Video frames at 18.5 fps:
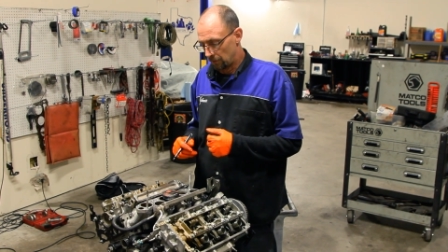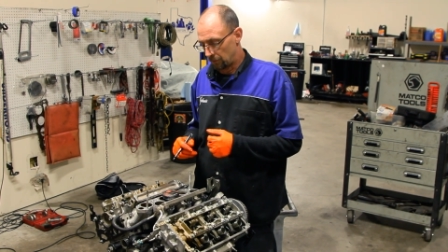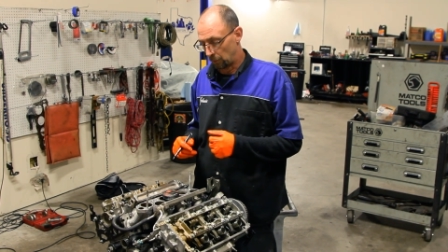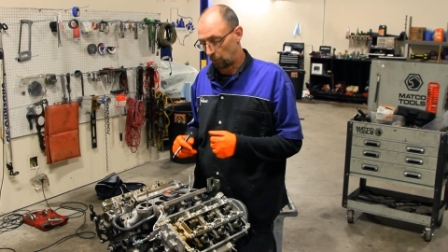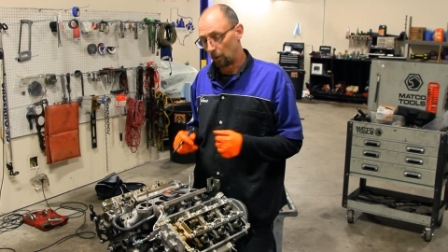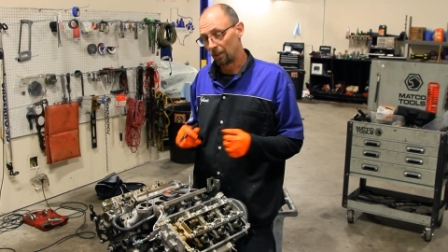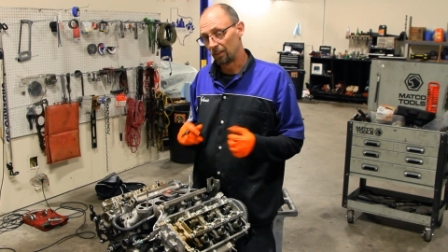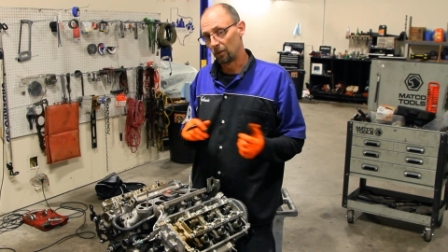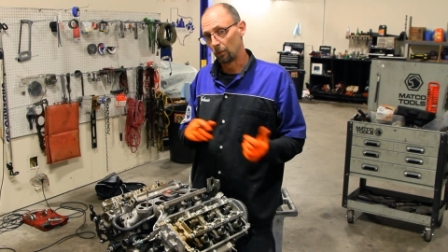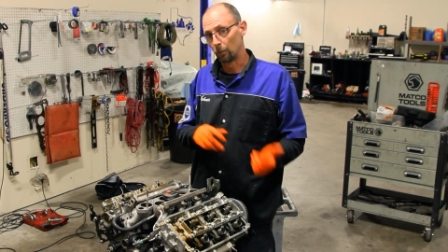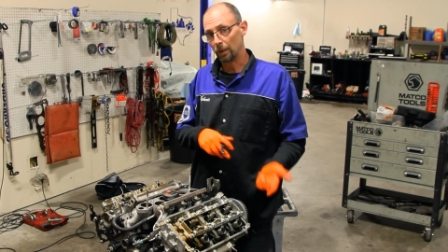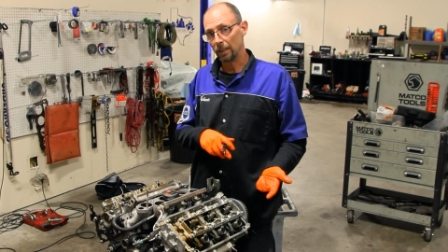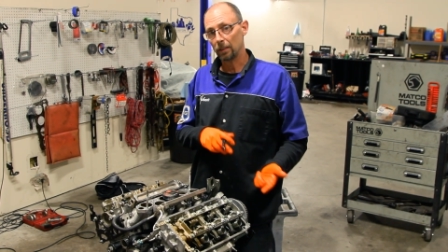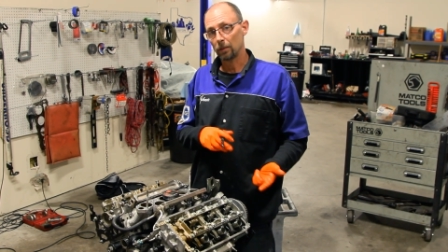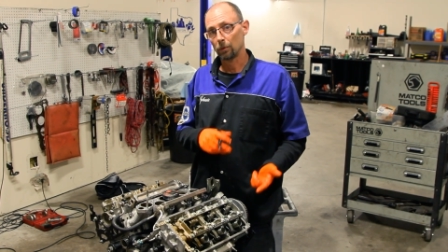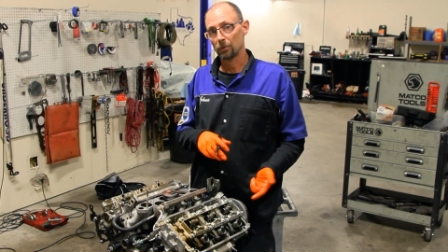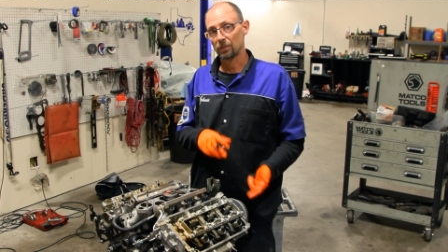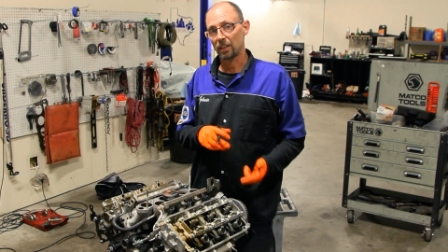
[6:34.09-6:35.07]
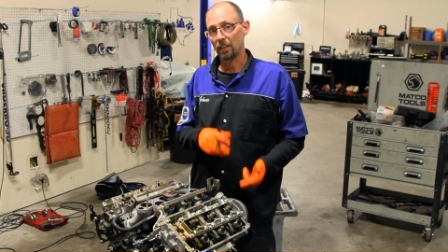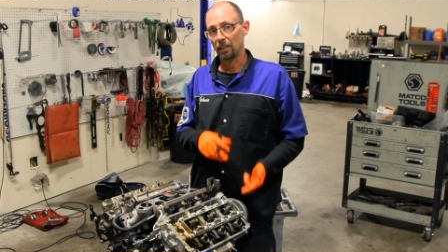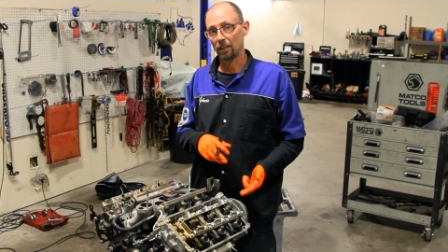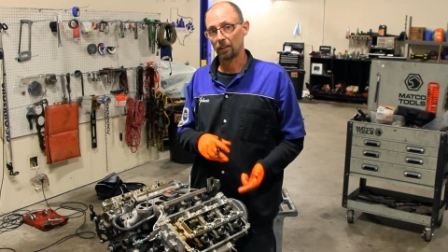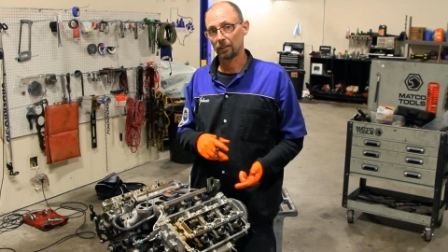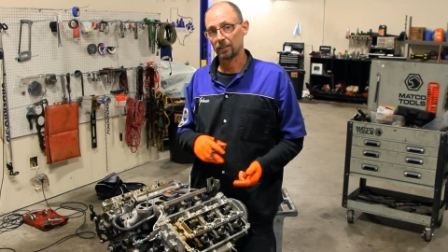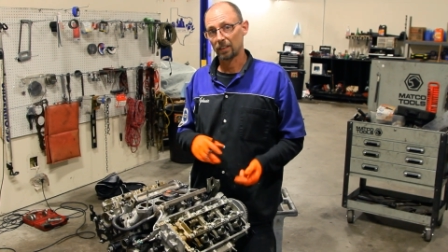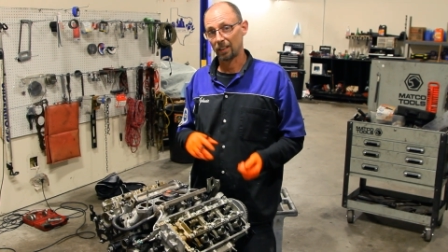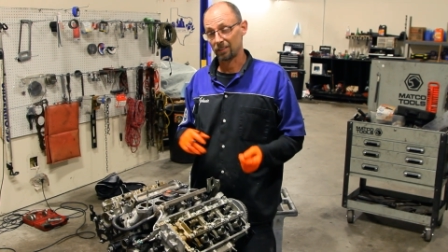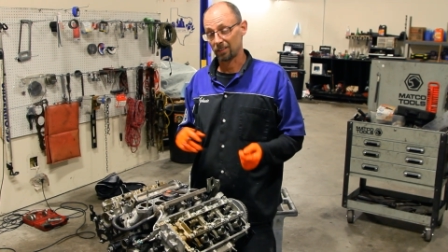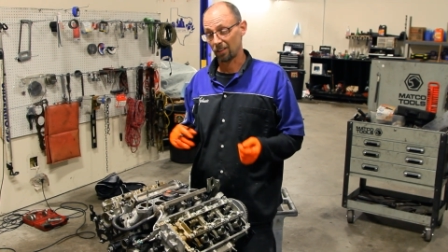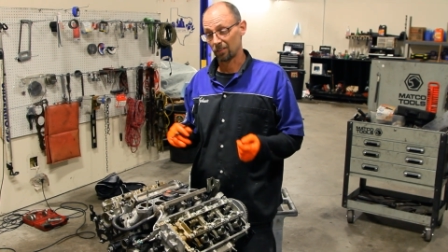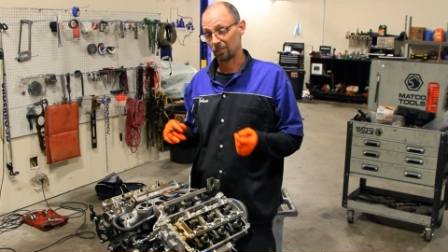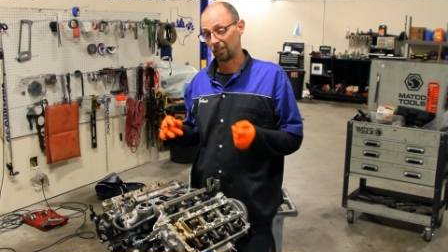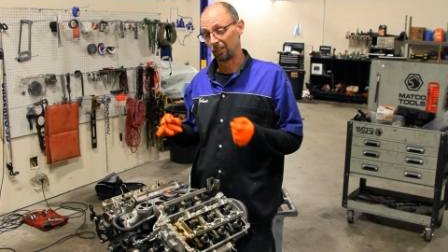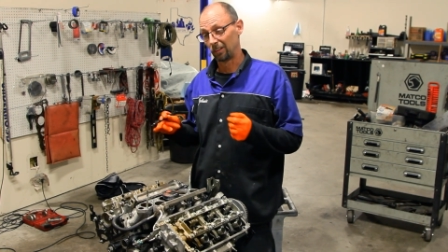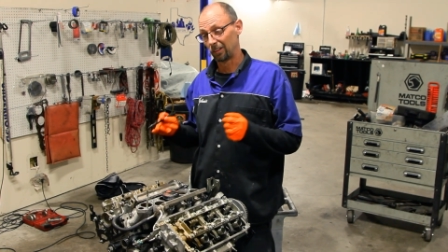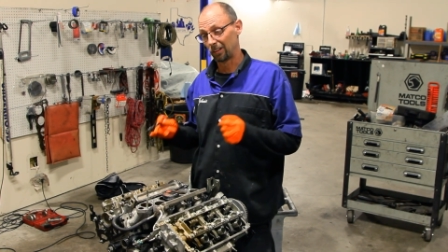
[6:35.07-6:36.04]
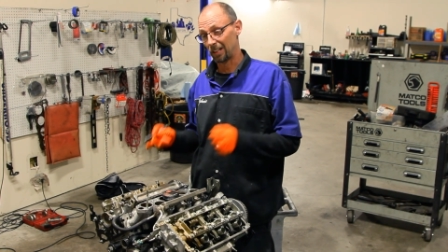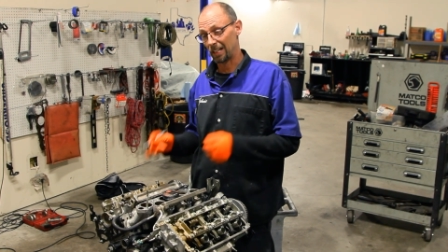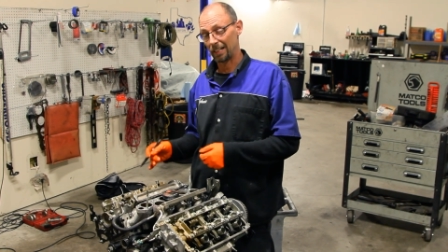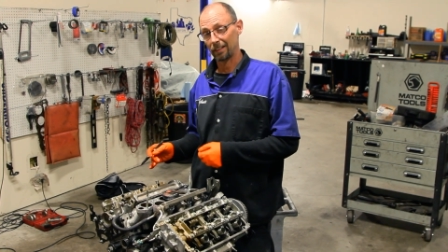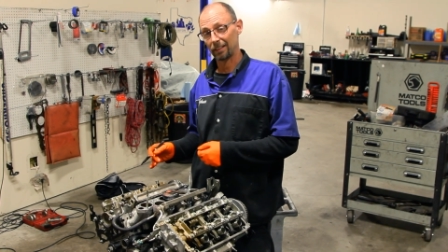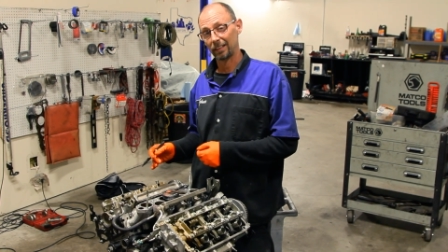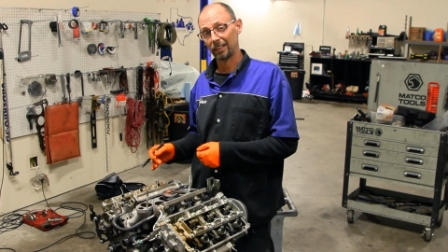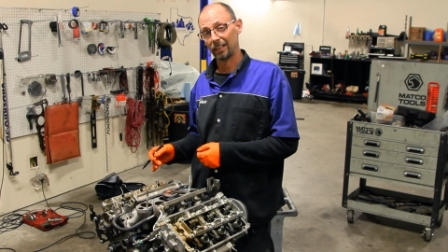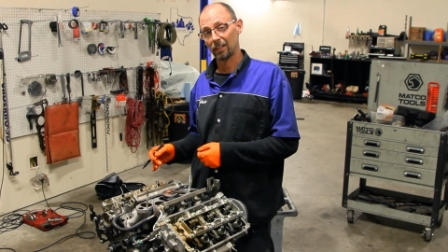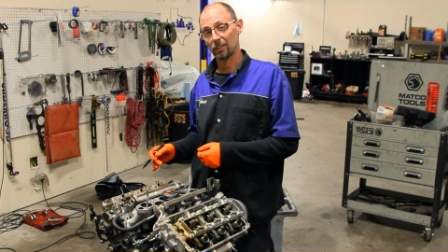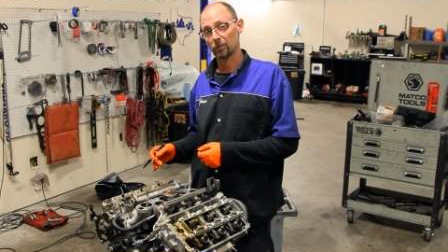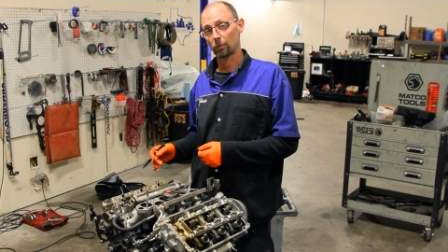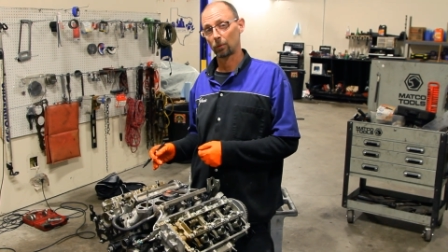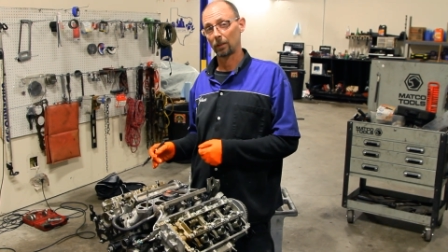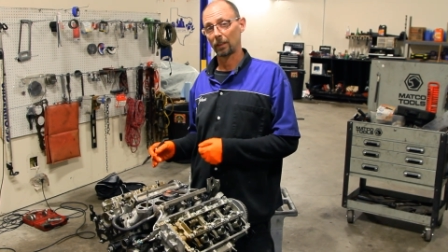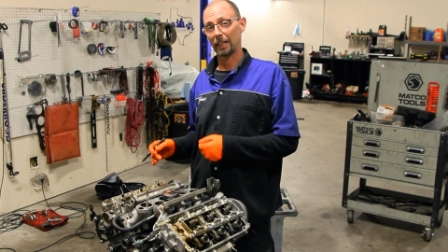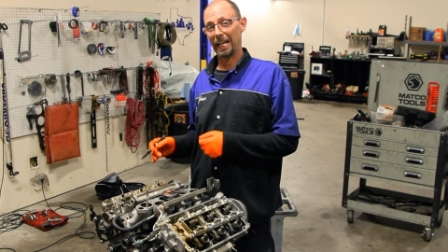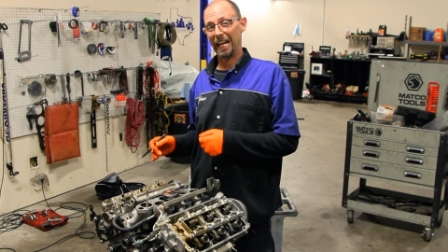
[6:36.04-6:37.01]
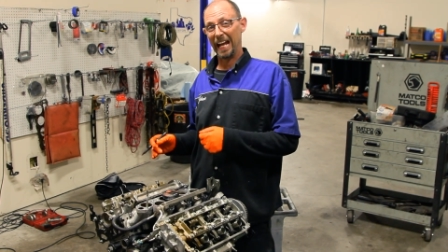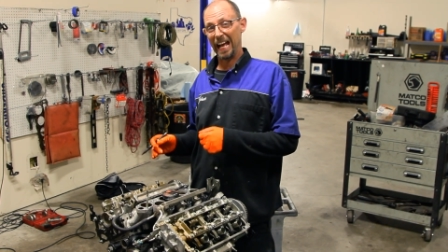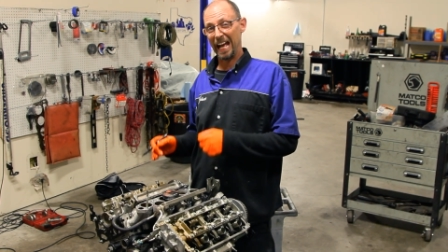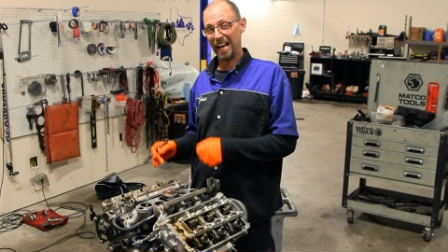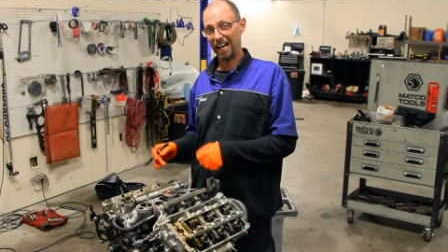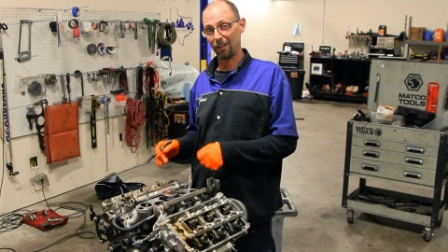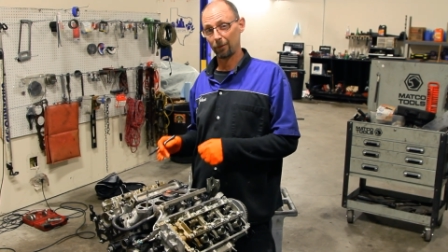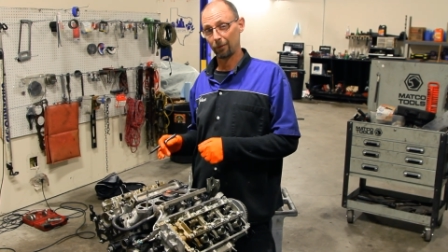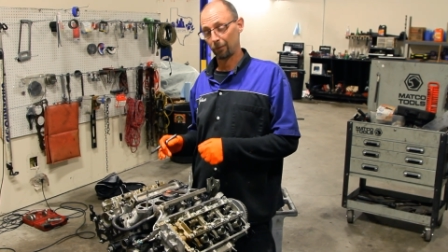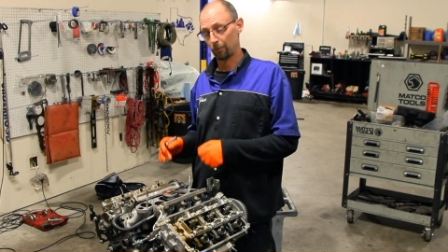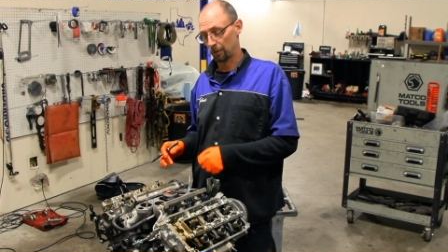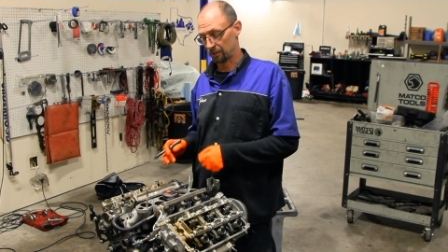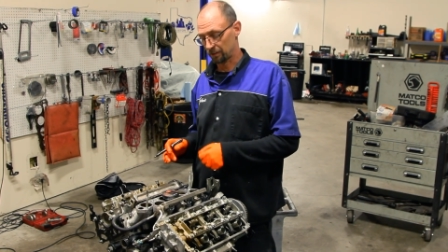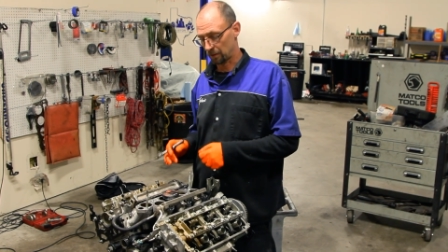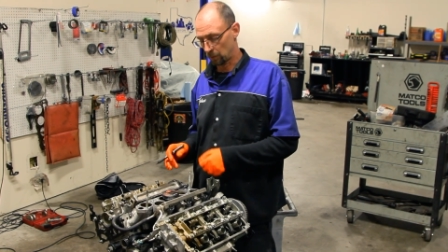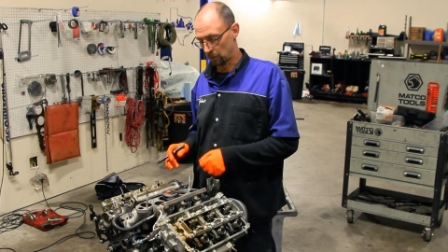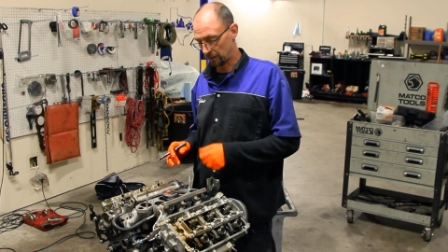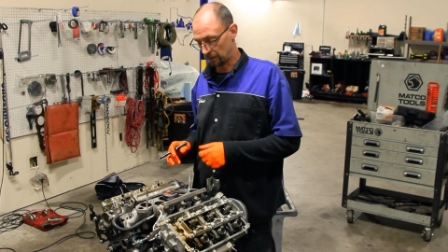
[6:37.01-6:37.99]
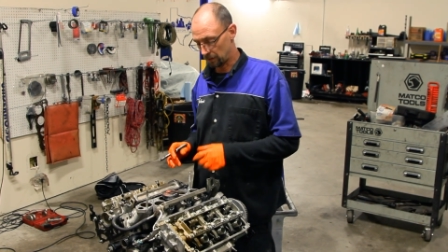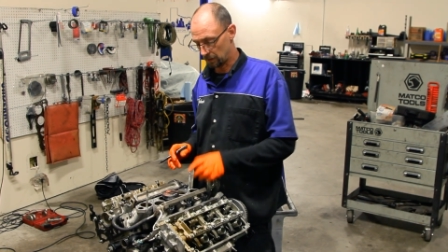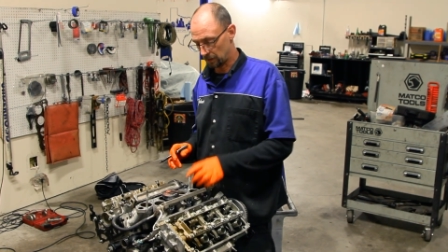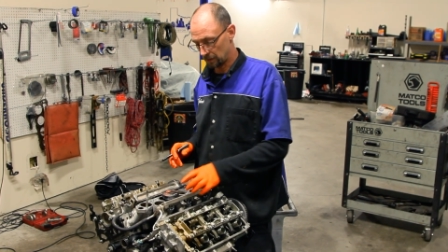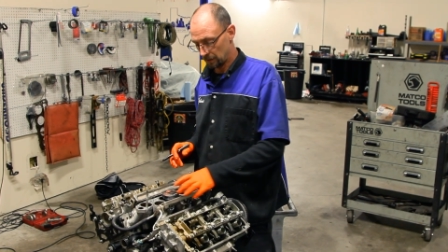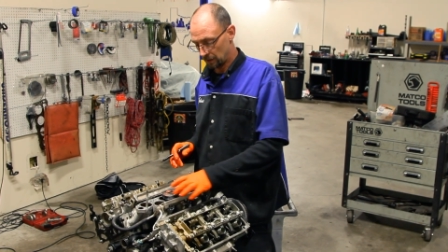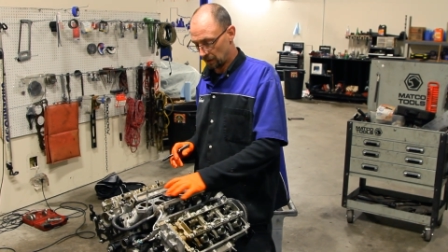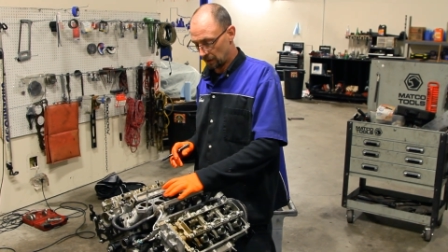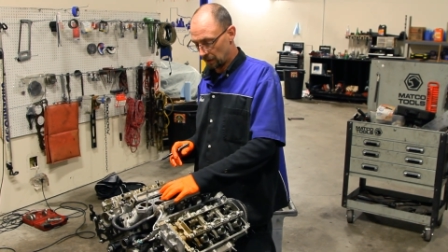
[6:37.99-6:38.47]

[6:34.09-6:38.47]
The one that we use here takes a lot of the guesswork out of what's going on.